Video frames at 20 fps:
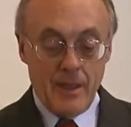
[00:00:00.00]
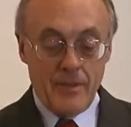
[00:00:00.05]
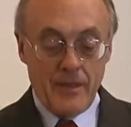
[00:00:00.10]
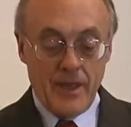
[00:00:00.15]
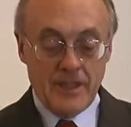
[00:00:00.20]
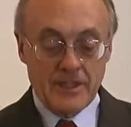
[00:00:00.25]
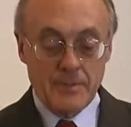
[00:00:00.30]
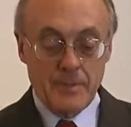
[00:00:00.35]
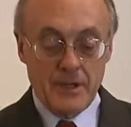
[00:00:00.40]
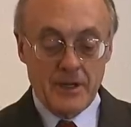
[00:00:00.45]

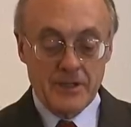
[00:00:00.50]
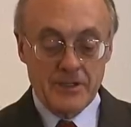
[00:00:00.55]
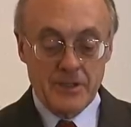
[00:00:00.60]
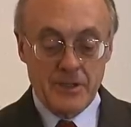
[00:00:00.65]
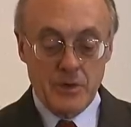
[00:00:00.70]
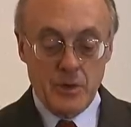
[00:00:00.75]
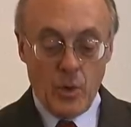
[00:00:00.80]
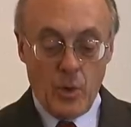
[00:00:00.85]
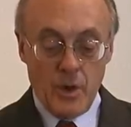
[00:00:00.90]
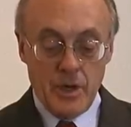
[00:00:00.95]
That's because
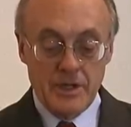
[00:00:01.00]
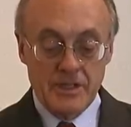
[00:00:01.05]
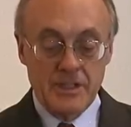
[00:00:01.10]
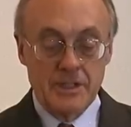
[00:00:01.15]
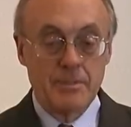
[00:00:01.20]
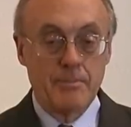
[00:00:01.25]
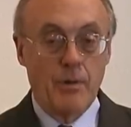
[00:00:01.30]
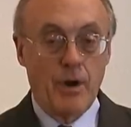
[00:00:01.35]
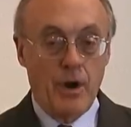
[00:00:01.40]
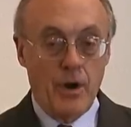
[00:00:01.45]
the noise
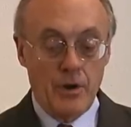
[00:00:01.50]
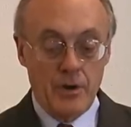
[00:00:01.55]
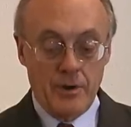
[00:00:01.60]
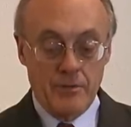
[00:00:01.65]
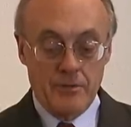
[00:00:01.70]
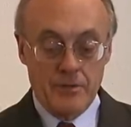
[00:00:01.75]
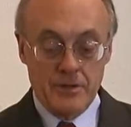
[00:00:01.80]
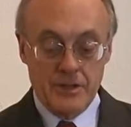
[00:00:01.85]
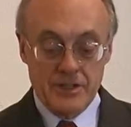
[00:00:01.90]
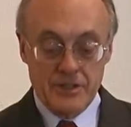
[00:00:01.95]
is part
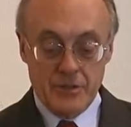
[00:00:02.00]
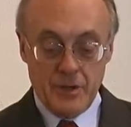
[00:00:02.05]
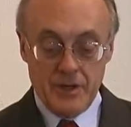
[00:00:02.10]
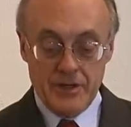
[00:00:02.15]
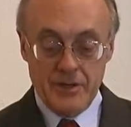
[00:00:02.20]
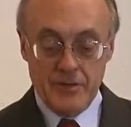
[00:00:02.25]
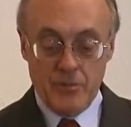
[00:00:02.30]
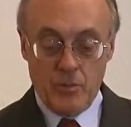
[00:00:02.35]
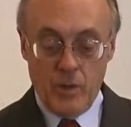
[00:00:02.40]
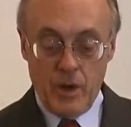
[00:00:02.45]
of the
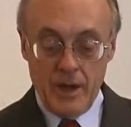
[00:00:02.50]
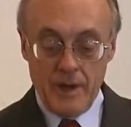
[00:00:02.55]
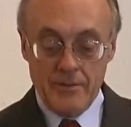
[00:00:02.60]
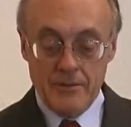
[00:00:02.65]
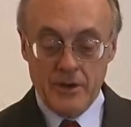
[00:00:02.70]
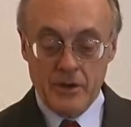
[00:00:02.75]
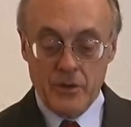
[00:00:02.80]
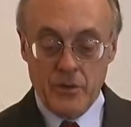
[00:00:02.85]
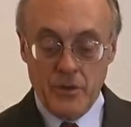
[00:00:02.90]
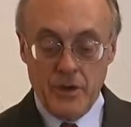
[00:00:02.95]
destructive wave
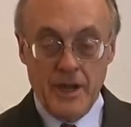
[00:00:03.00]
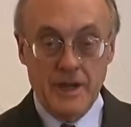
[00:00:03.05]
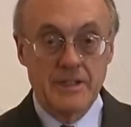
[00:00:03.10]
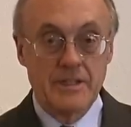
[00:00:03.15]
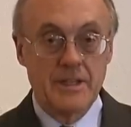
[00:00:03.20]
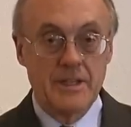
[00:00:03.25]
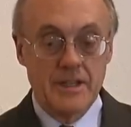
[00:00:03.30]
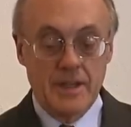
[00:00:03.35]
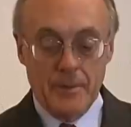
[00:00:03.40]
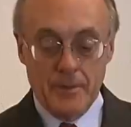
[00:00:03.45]
that
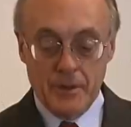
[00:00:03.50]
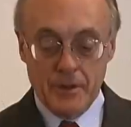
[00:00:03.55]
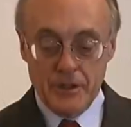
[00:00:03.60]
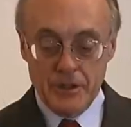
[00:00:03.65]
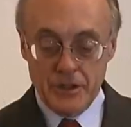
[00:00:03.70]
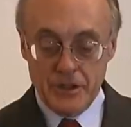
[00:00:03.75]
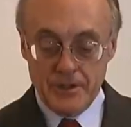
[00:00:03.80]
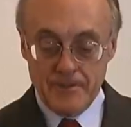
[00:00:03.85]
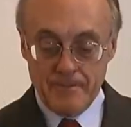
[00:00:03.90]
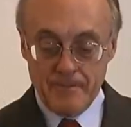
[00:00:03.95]
creates the
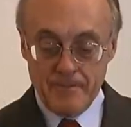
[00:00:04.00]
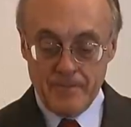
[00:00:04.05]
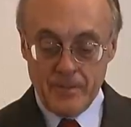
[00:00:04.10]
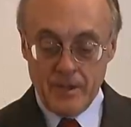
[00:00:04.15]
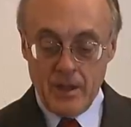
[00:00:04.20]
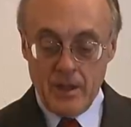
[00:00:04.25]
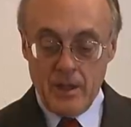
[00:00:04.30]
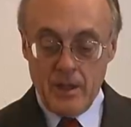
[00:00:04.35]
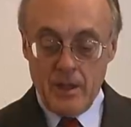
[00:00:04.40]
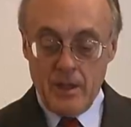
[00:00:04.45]
demolition.
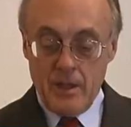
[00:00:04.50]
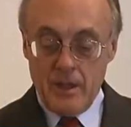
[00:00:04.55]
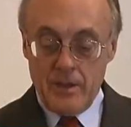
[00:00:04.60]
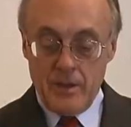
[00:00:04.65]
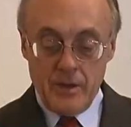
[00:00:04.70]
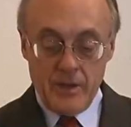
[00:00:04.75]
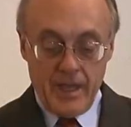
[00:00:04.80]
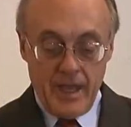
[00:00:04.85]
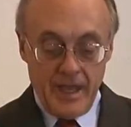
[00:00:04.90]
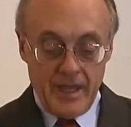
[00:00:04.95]

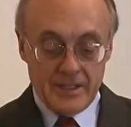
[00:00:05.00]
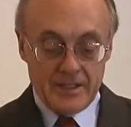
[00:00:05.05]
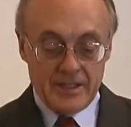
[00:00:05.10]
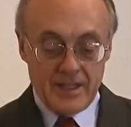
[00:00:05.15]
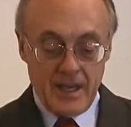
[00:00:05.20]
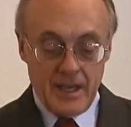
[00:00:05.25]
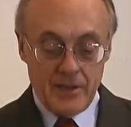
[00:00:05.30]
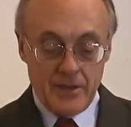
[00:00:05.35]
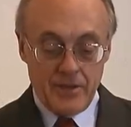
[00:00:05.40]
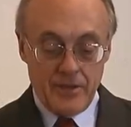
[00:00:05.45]
You can't
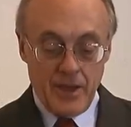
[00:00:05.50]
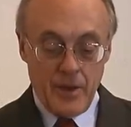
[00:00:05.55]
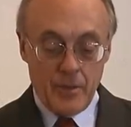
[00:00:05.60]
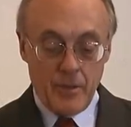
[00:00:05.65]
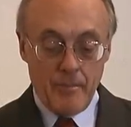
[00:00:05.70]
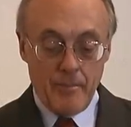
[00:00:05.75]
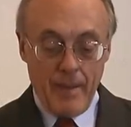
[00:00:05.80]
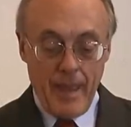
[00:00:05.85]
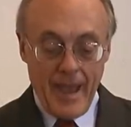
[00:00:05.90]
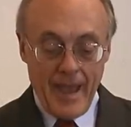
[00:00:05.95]
say that they
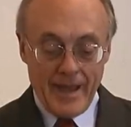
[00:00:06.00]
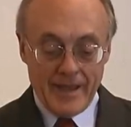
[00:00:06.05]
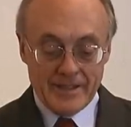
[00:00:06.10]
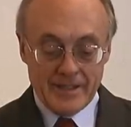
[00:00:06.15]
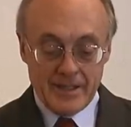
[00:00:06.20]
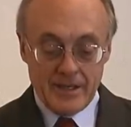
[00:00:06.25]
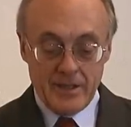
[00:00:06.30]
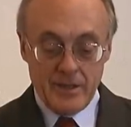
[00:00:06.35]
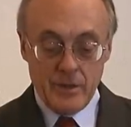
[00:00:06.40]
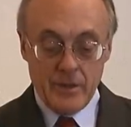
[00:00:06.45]
were
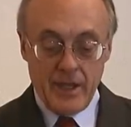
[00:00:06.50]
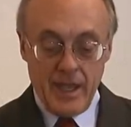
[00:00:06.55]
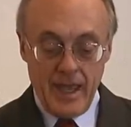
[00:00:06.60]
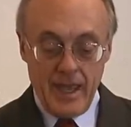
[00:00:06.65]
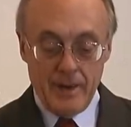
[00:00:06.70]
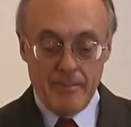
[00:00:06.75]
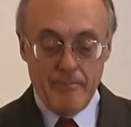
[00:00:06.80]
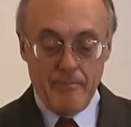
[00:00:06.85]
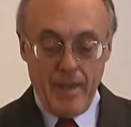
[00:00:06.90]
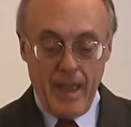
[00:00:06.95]
masked. You
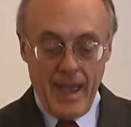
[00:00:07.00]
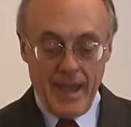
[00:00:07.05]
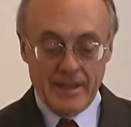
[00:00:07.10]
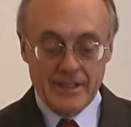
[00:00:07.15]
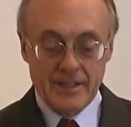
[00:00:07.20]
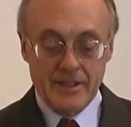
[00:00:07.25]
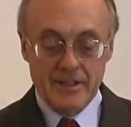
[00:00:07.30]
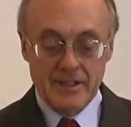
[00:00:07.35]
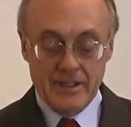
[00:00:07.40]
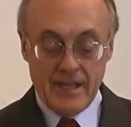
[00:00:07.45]
can't
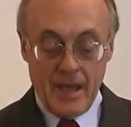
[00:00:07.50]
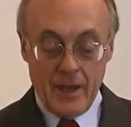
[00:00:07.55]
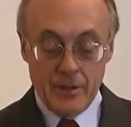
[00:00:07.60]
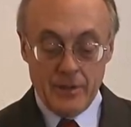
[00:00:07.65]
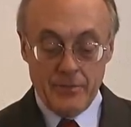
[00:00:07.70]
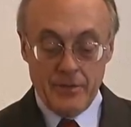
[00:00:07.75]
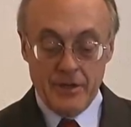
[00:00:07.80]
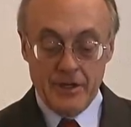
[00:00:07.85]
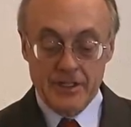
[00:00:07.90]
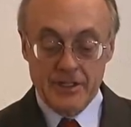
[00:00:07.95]
mask the
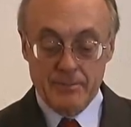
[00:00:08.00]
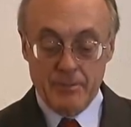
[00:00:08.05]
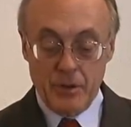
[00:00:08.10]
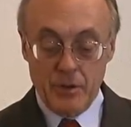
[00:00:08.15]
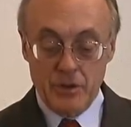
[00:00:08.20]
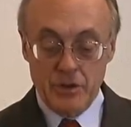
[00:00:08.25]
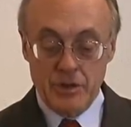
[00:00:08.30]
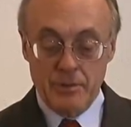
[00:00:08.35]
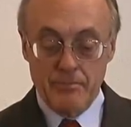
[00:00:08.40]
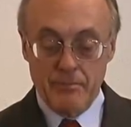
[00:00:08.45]
sound of an
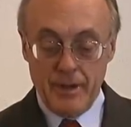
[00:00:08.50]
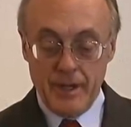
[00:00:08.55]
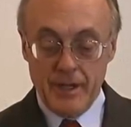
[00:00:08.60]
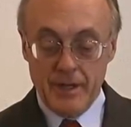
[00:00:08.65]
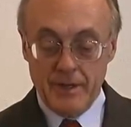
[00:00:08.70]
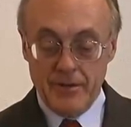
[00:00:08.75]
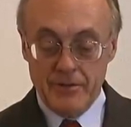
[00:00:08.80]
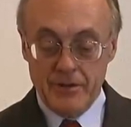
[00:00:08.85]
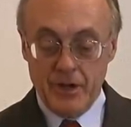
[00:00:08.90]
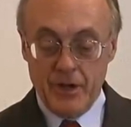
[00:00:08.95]
explosion big
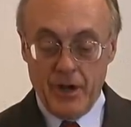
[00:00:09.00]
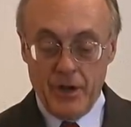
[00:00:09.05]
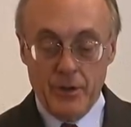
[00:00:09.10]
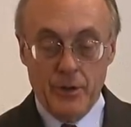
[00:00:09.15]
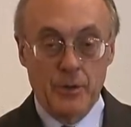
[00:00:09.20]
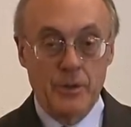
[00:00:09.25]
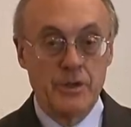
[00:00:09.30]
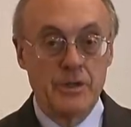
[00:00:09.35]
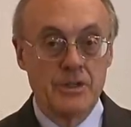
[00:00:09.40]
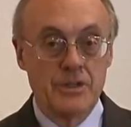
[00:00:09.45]
enough to
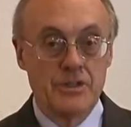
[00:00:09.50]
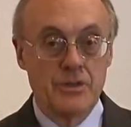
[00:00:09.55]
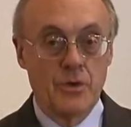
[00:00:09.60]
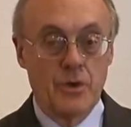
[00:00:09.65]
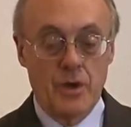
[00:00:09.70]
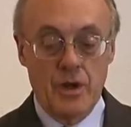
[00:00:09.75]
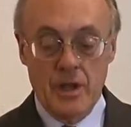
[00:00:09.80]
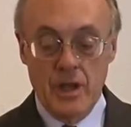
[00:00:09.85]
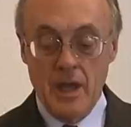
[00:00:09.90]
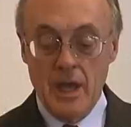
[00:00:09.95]
utterly
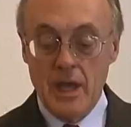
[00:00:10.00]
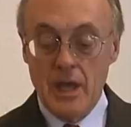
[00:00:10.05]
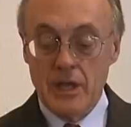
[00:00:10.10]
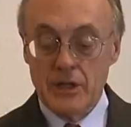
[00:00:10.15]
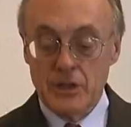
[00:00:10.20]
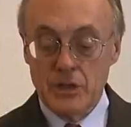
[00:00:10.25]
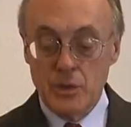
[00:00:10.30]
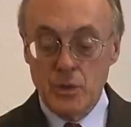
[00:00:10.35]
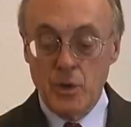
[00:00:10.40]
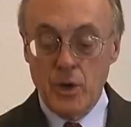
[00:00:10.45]
destroy
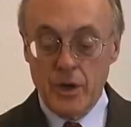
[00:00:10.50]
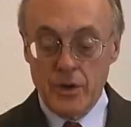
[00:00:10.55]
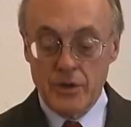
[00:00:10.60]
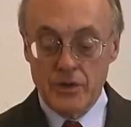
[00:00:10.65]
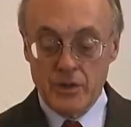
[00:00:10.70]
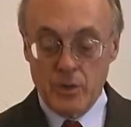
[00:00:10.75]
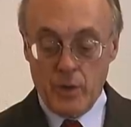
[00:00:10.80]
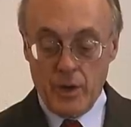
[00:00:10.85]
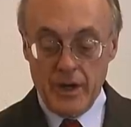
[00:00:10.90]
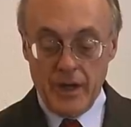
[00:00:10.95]

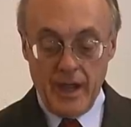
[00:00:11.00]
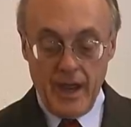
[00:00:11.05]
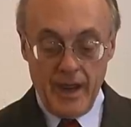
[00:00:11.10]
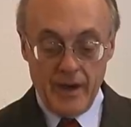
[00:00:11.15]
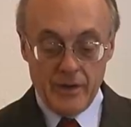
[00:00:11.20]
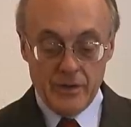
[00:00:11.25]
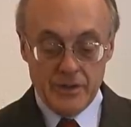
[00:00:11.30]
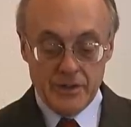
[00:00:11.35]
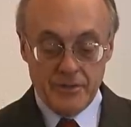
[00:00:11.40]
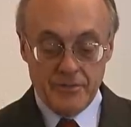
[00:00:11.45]
220
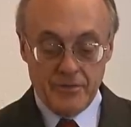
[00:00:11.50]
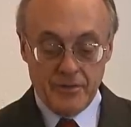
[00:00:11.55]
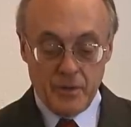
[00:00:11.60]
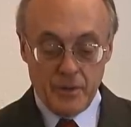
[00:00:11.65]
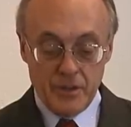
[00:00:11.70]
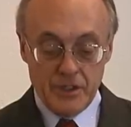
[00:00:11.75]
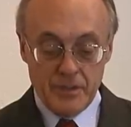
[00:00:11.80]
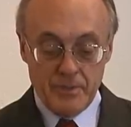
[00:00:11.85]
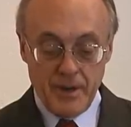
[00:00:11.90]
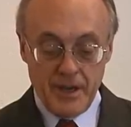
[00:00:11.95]
acres of
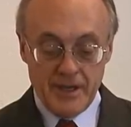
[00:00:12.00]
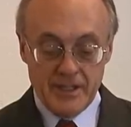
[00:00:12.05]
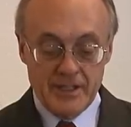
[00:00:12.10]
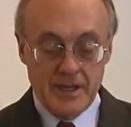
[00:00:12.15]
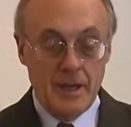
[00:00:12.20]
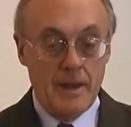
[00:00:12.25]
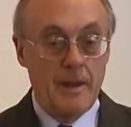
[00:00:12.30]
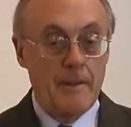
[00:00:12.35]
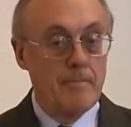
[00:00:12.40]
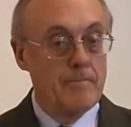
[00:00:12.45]
floor
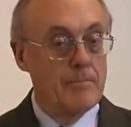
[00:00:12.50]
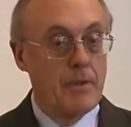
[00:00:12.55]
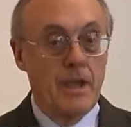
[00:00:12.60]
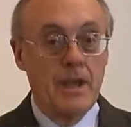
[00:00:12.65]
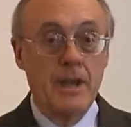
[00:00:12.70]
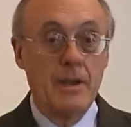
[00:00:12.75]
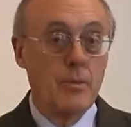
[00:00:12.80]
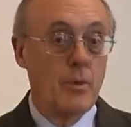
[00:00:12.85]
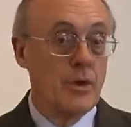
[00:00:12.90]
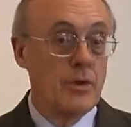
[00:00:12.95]
space by
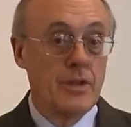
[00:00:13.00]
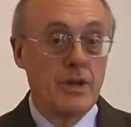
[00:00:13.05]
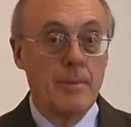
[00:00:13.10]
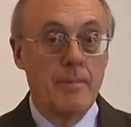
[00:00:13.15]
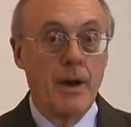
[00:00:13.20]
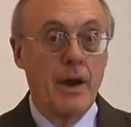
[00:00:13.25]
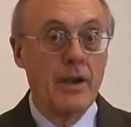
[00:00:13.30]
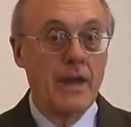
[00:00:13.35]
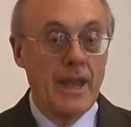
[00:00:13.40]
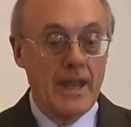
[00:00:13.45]
any more than
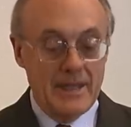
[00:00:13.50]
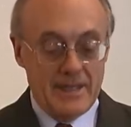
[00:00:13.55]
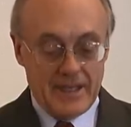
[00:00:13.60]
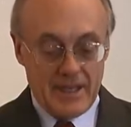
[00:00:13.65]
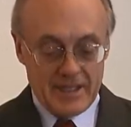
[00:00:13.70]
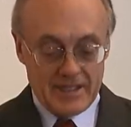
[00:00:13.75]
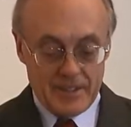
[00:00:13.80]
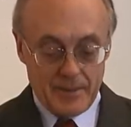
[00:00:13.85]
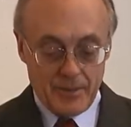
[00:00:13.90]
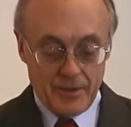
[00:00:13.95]
about 8
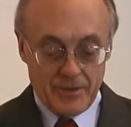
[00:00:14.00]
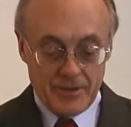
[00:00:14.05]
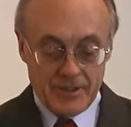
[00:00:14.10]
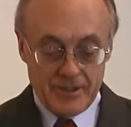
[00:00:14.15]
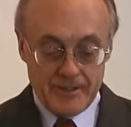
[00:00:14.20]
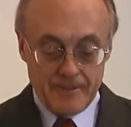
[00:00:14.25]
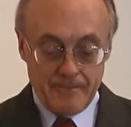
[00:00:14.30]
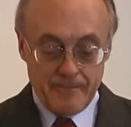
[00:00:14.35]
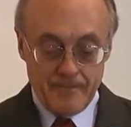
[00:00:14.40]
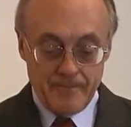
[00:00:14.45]

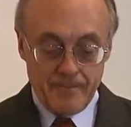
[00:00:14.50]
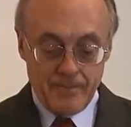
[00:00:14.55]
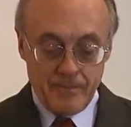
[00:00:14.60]
decibels.